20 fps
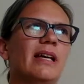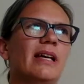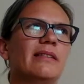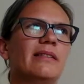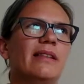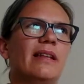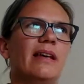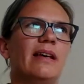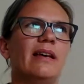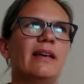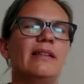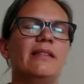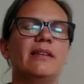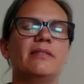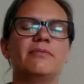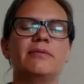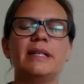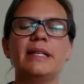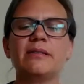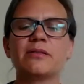at
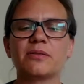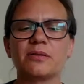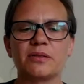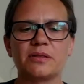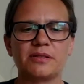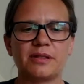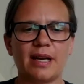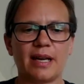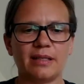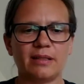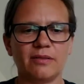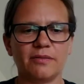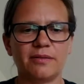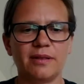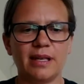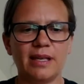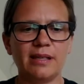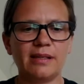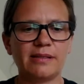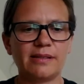the resource side of
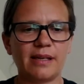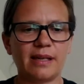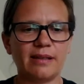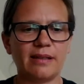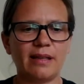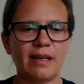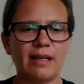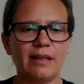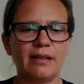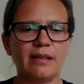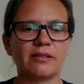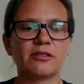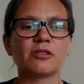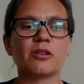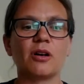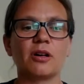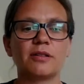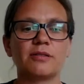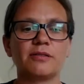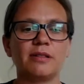things and the
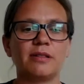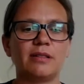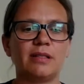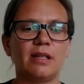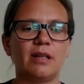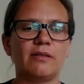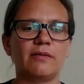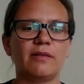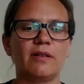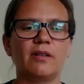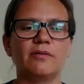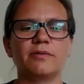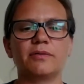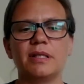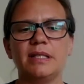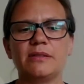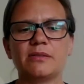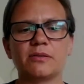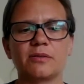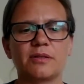scarcity of
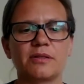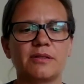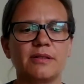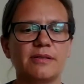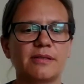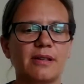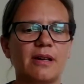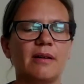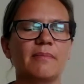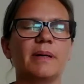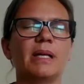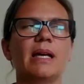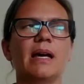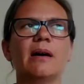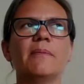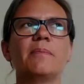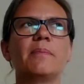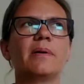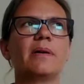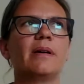resources coming
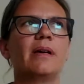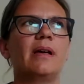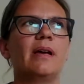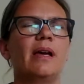up.